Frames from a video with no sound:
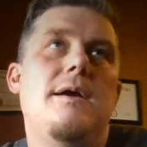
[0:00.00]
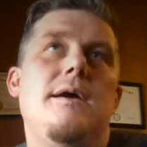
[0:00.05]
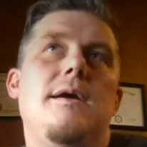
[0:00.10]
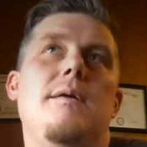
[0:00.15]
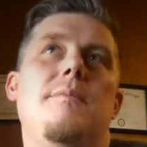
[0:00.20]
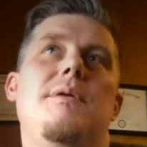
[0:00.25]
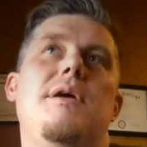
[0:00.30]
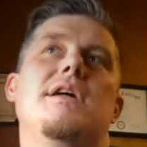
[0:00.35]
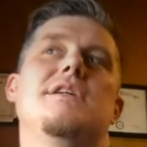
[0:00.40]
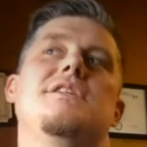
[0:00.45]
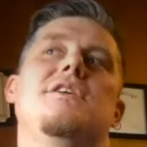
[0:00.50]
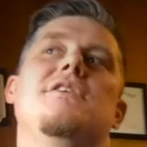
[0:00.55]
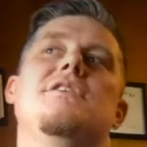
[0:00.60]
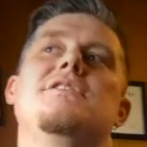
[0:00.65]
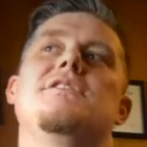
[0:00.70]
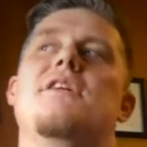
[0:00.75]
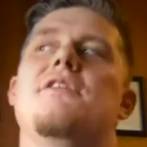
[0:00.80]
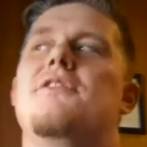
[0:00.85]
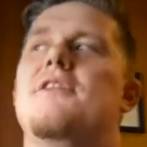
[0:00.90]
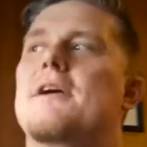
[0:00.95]
Because here's
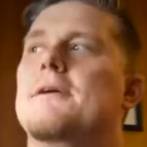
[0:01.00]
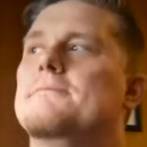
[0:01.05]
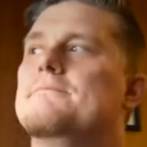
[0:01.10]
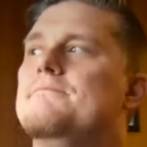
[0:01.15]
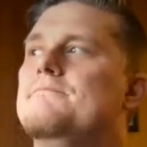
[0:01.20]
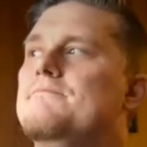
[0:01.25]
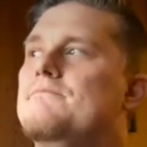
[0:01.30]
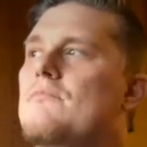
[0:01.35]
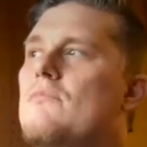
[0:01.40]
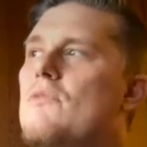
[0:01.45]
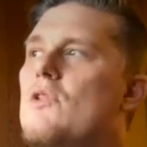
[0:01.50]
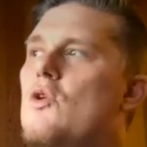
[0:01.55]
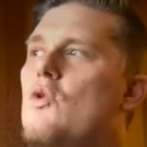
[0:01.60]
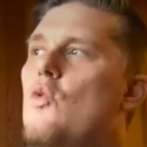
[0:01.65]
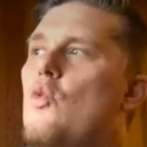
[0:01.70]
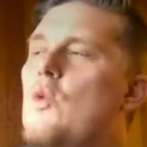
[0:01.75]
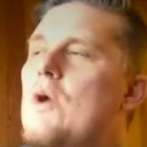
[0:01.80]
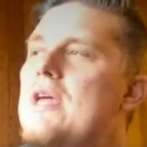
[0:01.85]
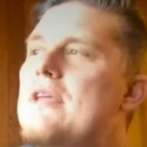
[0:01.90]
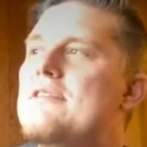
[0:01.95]
the thing.
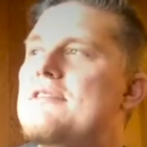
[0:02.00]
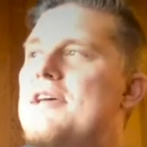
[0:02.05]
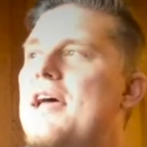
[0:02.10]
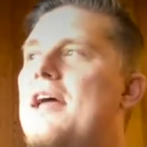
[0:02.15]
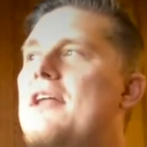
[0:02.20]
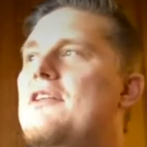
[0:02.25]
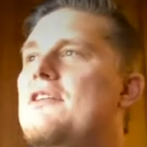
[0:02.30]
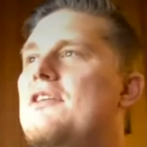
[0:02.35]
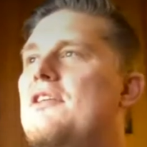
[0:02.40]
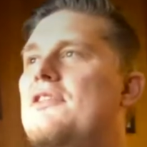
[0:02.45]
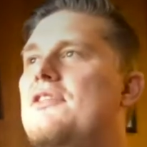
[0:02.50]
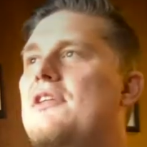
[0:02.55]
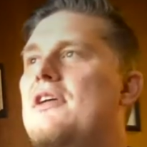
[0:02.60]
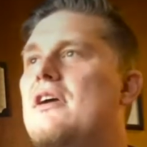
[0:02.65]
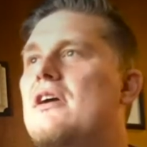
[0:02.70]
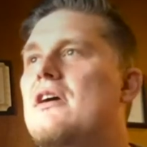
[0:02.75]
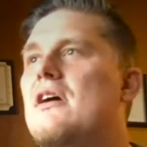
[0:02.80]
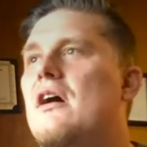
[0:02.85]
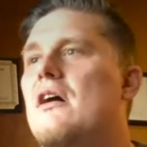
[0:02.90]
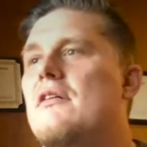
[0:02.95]
We tend to
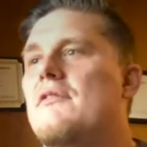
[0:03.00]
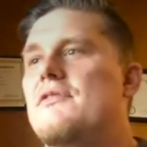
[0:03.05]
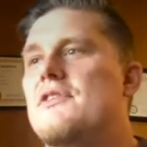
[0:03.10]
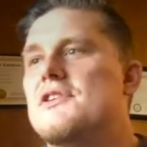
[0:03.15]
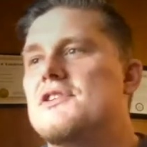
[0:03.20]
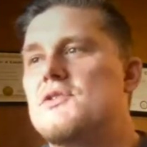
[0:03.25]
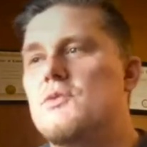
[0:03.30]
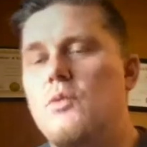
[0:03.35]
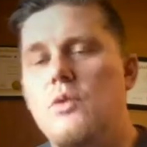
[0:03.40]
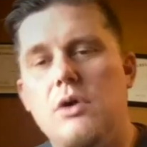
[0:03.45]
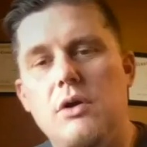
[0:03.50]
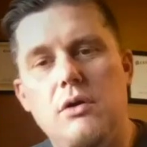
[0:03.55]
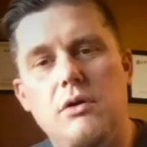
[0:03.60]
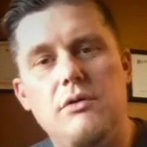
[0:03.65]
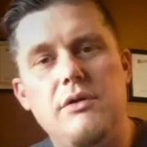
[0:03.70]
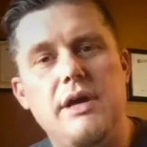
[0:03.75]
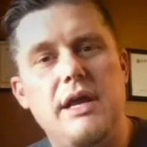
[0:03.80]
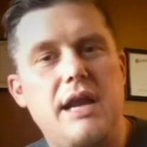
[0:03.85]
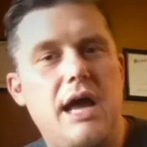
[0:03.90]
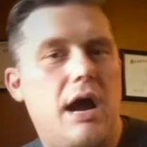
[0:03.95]
think of this world
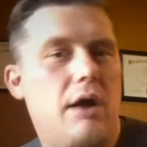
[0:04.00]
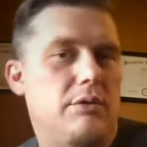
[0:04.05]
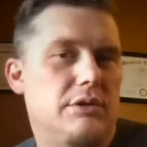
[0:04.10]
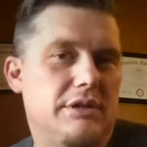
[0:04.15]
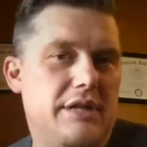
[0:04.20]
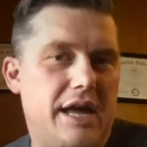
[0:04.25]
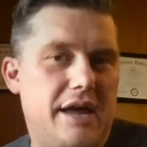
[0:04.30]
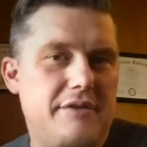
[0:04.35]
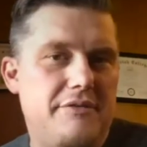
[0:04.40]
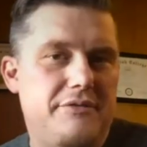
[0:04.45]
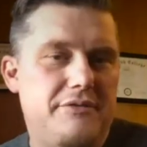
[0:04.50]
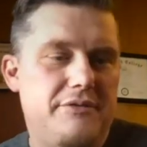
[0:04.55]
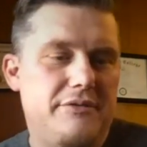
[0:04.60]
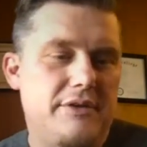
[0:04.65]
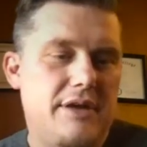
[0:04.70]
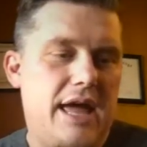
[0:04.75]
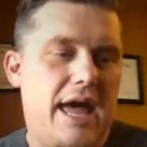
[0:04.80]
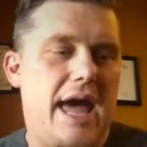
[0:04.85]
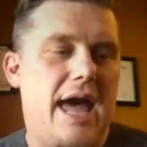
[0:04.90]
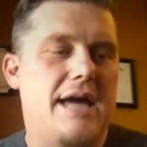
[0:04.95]
and our life
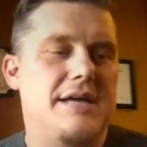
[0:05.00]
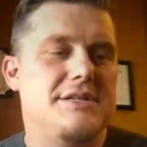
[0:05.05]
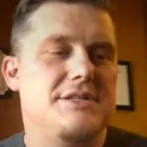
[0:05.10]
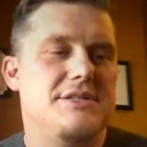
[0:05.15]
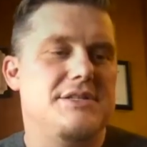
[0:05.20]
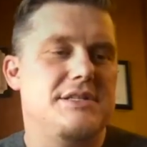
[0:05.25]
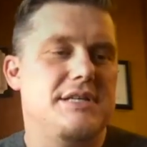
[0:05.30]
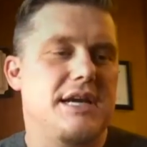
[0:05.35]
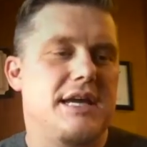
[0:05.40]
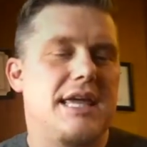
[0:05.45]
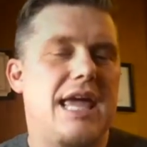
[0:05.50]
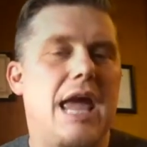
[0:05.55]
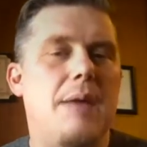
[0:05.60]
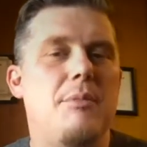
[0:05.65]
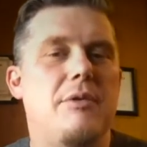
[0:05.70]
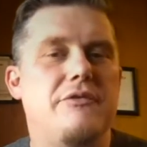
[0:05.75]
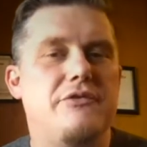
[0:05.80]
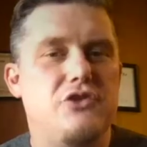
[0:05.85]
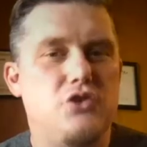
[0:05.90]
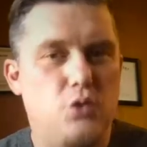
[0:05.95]
as a game
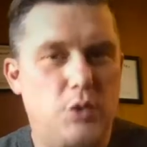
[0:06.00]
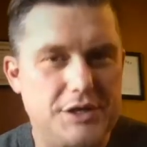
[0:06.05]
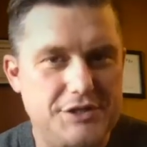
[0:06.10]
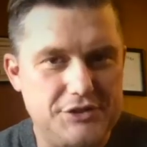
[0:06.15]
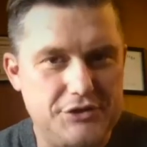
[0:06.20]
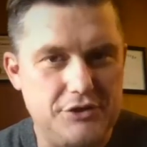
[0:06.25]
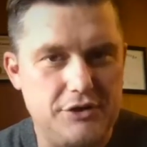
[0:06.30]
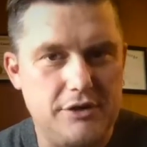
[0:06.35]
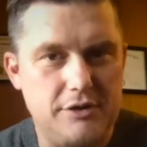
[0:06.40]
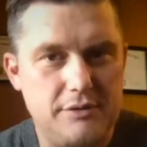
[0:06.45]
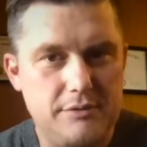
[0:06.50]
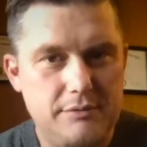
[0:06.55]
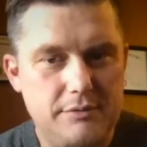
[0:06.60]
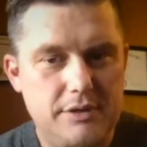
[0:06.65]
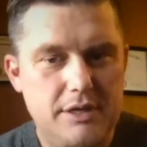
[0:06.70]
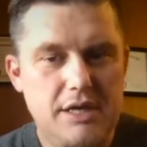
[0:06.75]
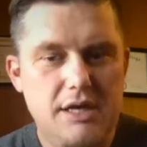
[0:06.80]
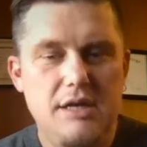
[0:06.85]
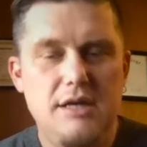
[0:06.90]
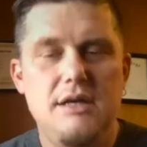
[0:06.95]
of Twister.
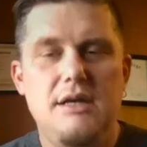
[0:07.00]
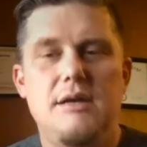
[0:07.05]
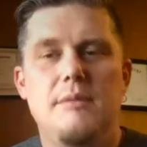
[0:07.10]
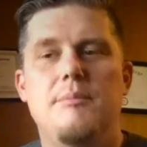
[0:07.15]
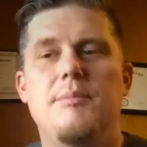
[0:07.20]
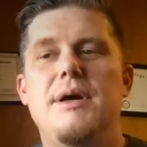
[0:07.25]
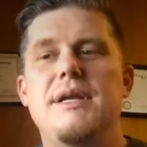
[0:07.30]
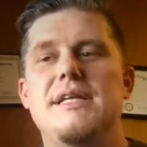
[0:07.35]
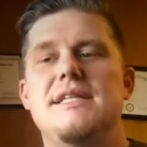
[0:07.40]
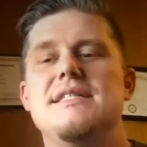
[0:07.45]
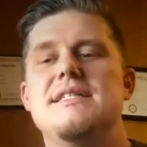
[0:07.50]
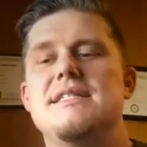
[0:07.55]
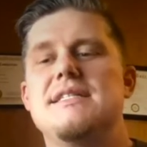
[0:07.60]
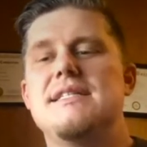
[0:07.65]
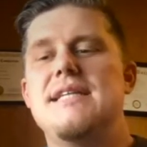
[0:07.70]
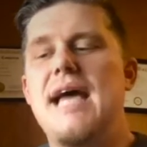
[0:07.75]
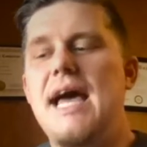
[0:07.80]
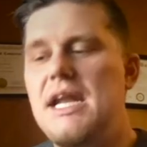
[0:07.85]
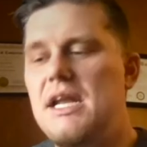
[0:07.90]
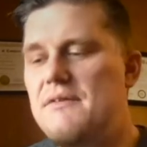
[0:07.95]
But
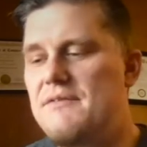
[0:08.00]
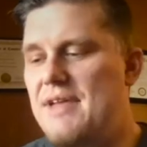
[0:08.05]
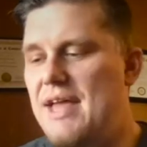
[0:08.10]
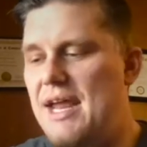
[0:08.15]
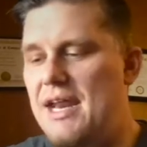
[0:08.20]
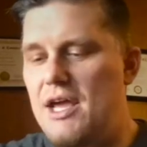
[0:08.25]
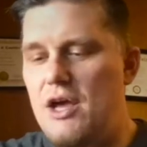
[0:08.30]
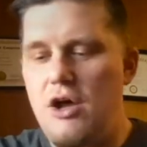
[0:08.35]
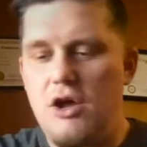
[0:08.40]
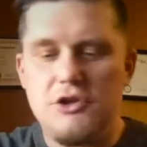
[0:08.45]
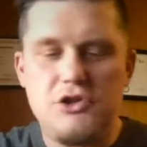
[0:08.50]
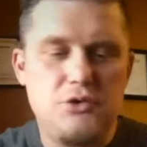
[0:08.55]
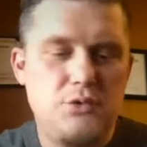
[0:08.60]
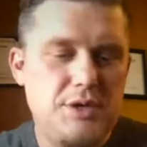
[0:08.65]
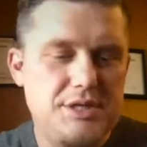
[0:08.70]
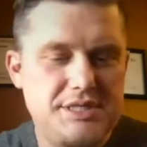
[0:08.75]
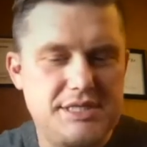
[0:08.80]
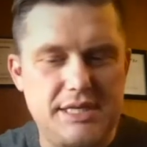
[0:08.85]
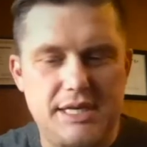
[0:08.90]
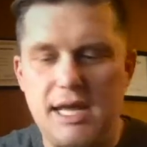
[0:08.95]
instead of getting all
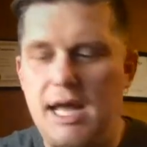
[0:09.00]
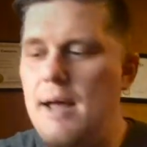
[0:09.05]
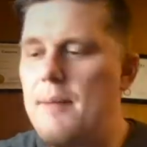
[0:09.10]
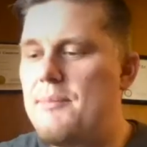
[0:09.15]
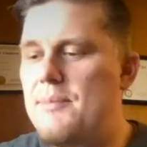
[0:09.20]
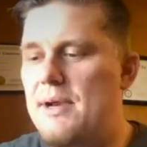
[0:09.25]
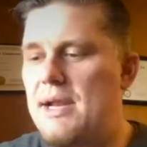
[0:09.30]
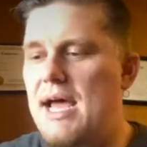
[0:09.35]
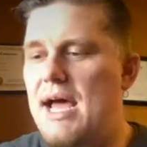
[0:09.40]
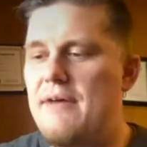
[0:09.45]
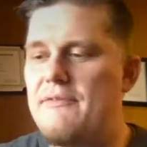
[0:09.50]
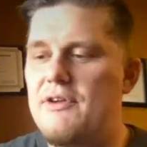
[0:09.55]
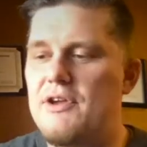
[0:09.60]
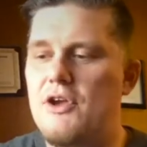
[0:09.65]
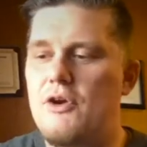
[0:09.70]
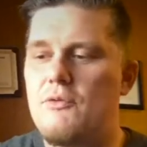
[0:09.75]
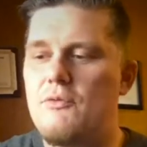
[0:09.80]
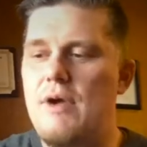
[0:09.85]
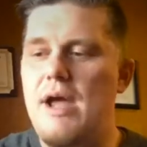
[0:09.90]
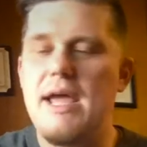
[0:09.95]
twisted up and having
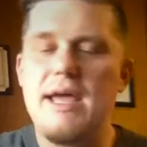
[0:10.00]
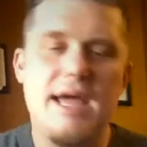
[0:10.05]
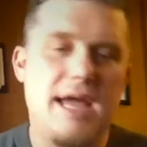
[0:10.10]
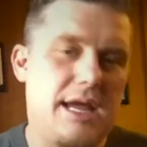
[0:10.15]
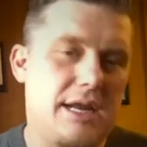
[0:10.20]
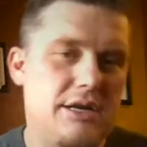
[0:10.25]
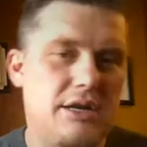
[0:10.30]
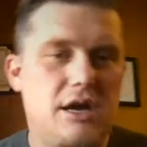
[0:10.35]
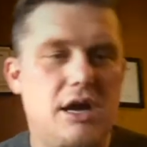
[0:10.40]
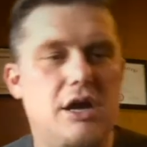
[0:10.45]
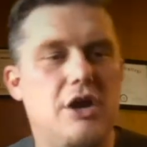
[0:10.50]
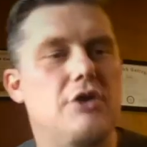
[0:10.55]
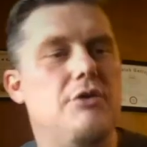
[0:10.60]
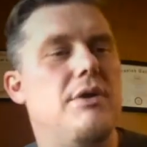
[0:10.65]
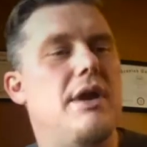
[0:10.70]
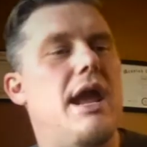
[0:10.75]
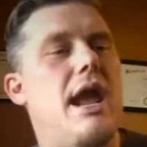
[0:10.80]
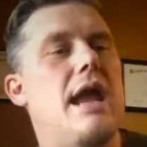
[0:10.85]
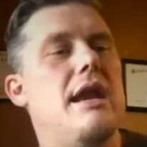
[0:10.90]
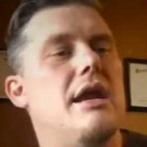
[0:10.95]
your right hand on
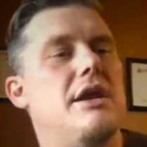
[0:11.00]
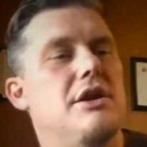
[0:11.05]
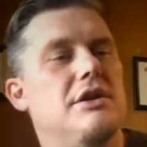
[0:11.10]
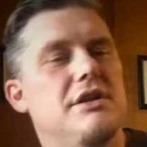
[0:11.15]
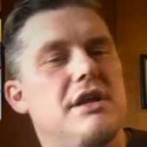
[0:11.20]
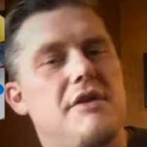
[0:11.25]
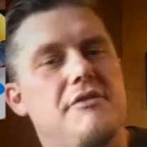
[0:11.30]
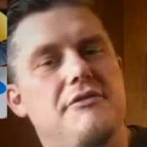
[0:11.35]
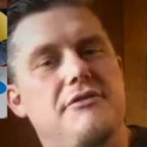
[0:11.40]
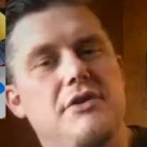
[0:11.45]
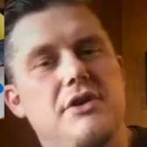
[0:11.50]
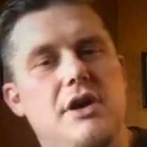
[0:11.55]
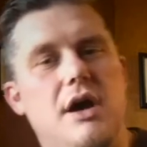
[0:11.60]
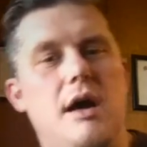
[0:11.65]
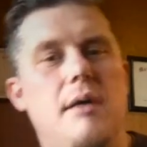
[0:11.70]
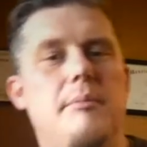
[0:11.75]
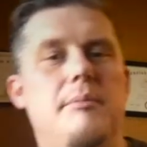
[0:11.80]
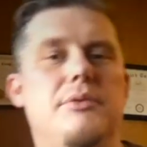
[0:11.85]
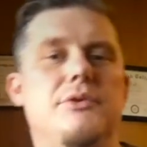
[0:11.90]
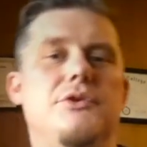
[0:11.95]
green and your left foot
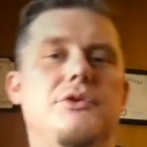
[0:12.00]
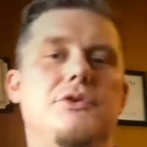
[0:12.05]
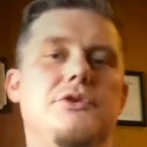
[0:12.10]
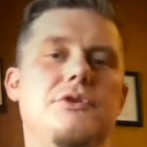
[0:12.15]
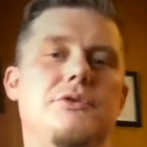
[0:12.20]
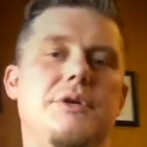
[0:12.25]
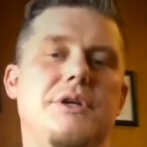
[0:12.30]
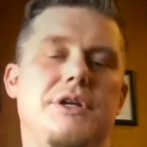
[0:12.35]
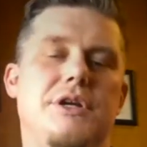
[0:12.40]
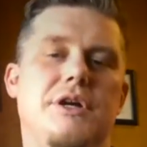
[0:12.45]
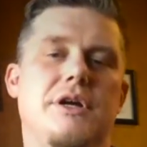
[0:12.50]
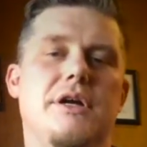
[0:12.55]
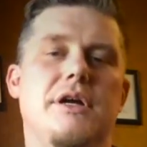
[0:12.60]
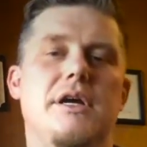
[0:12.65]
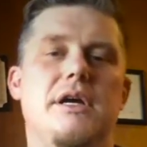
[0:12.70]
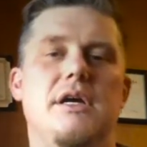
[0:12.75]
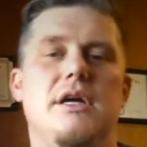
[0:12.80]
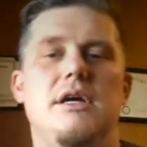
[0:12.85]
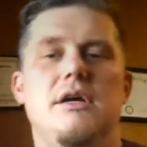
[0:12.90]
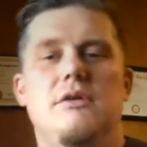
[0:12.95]
on blue and your
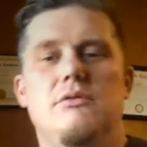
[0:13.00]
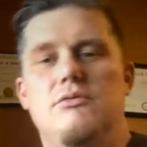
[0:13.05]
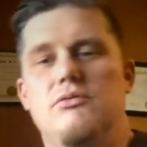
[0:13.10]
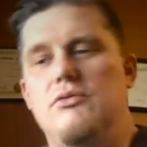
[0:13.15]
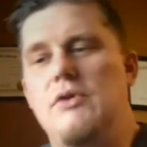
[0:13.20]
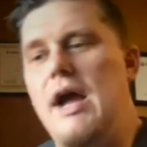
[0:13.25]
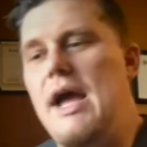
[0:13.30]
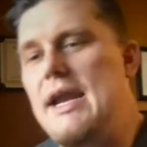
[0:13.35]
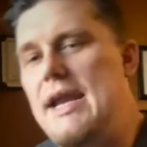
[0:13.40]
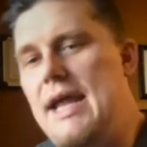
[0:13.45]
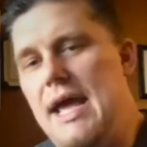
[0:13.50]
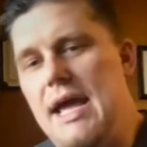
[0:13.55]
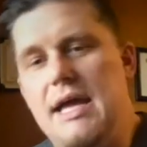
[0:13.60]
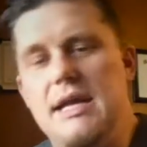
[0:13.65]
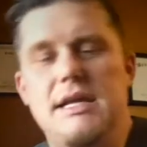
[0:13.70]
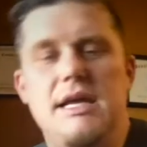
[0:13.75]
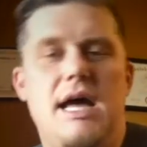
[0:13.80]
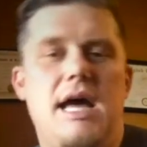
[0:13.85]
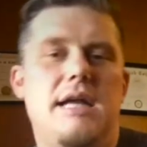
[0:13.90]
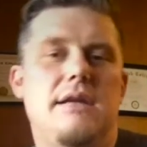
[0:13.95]
right
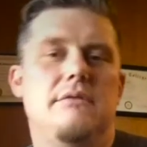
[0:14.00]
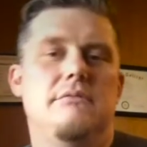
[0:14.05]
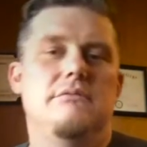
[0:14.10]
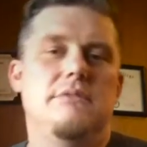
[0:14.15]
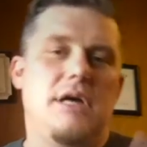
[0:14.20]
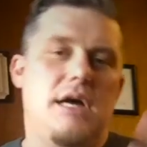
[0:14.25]
hand on